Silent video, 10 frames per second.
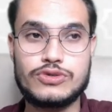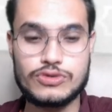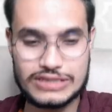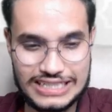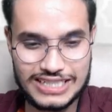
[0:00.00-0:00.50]

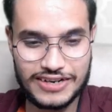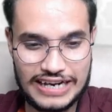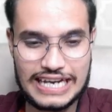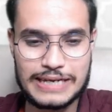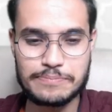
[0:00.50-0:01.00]
So these are
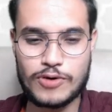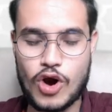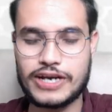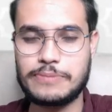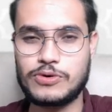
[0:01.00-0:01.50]
really
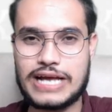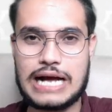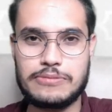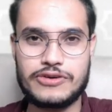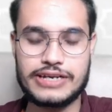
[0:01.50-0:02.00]
important
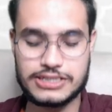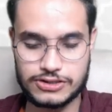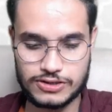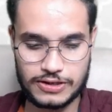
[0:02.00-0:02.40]
vocabularies.